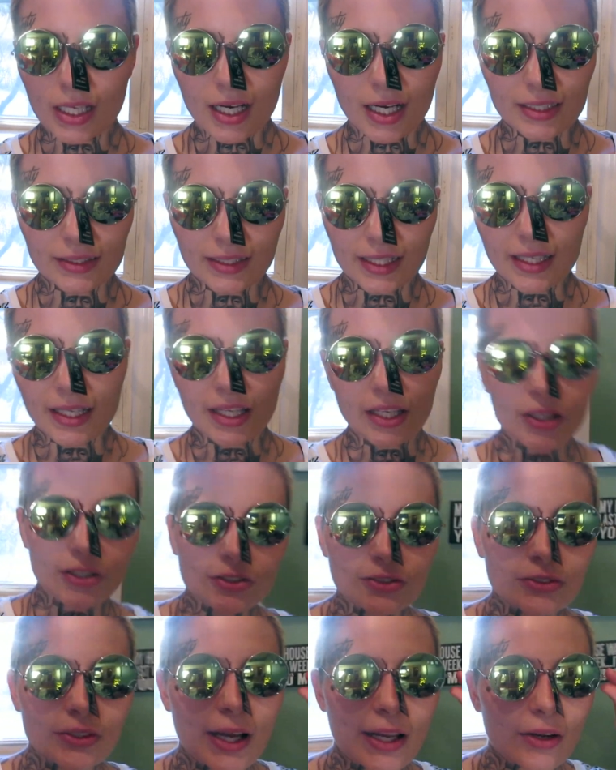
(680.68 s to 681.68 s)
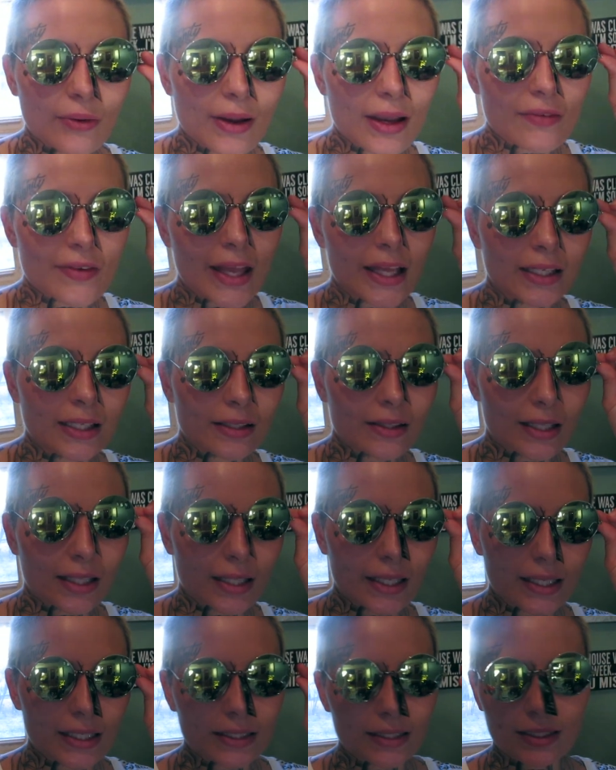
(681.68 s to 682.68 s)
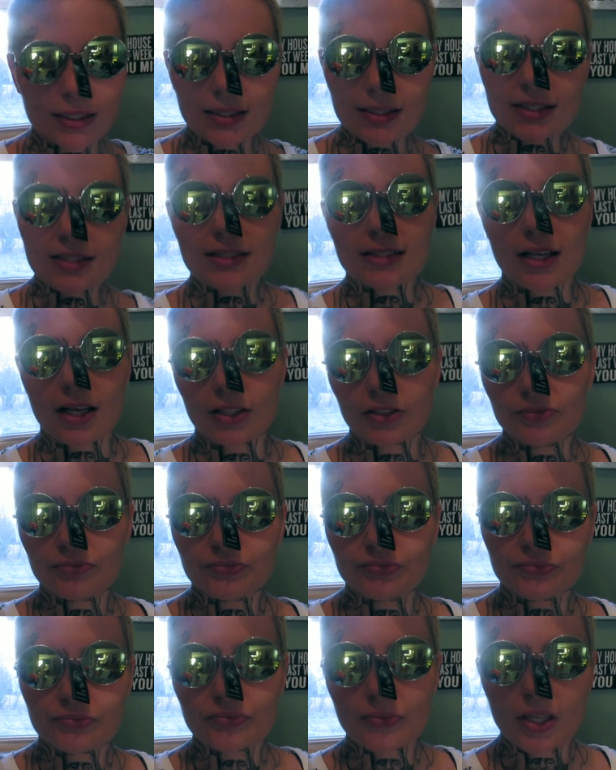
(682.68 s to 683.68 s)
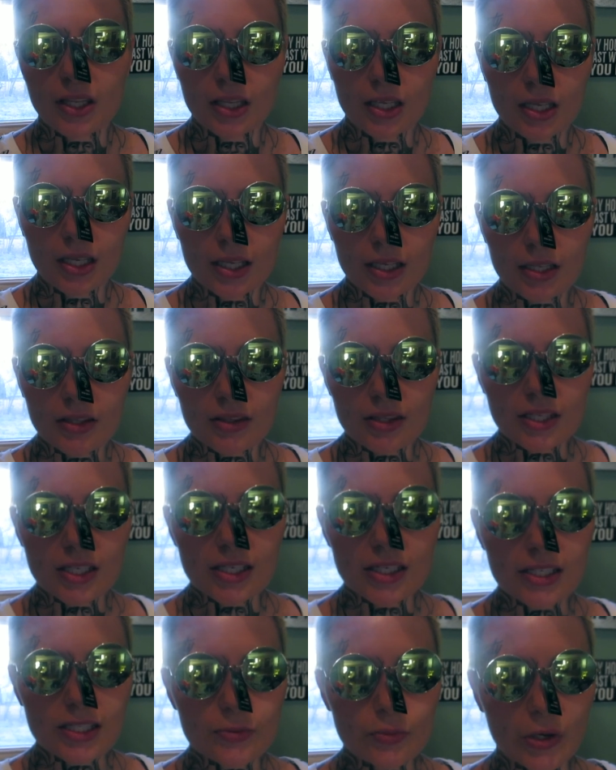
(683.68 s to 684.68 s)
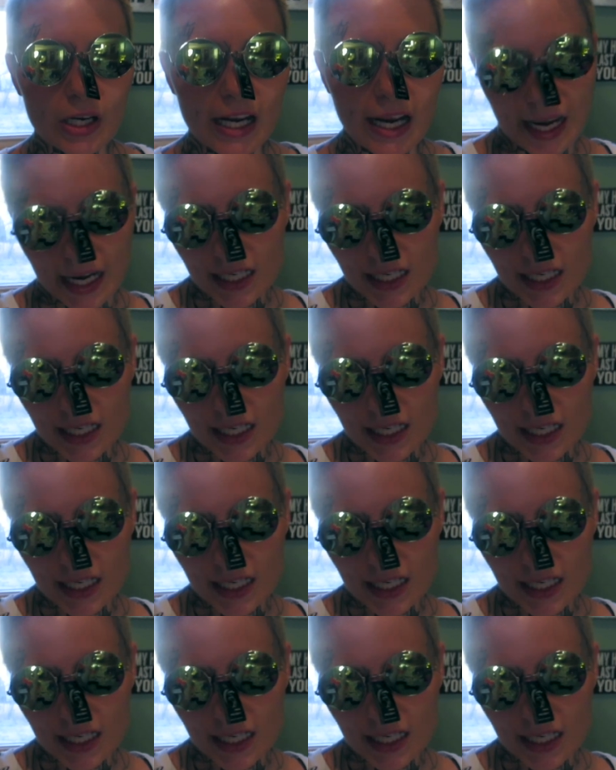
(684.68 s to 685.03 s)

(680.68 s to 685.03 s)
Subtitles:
Aren't they cute? I don't have anything like these, so. These were